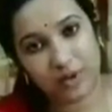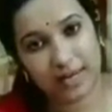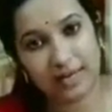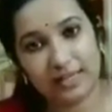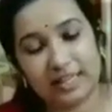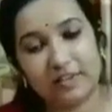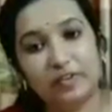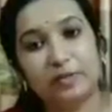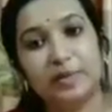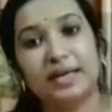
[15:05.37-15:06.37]
When there
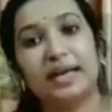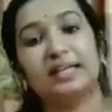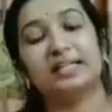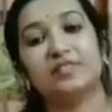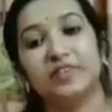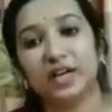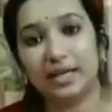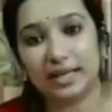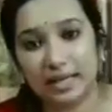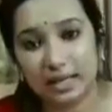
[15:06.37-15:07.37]
will be any
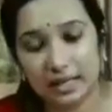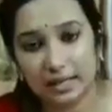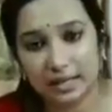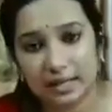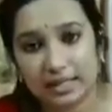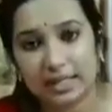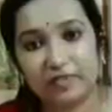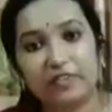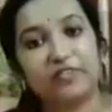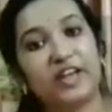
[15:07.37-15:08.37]
difficulty,
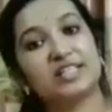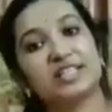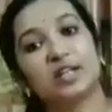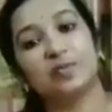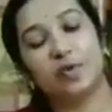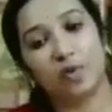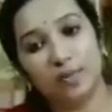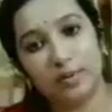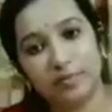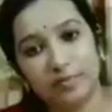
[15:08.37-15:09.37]
they will face any
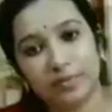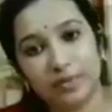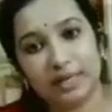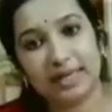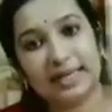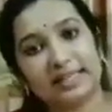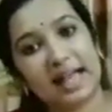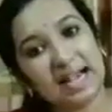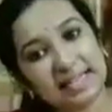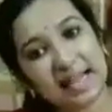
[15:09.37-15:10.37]
problem, in
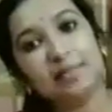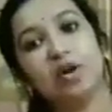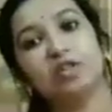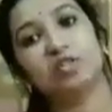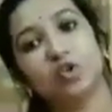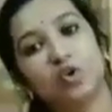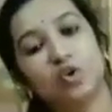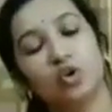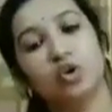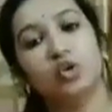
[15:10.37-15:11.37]
that time also
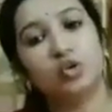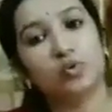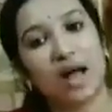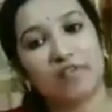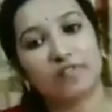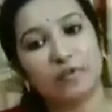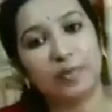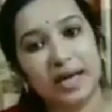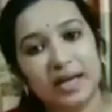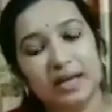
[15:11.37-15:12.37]
you have to
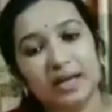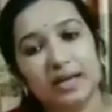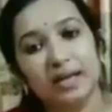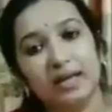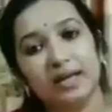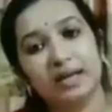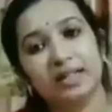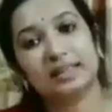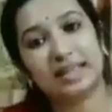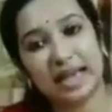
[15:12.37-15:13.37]
be
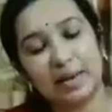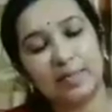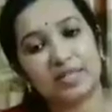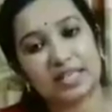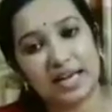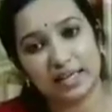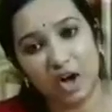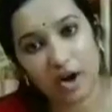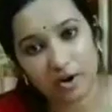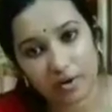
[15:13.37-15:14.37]
there beside
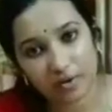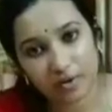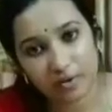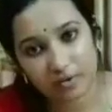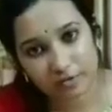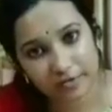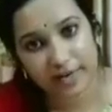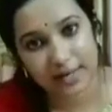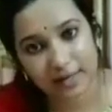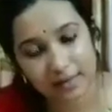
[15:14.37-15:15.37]
your
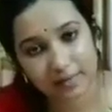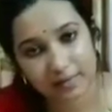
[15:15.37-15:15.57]
friend.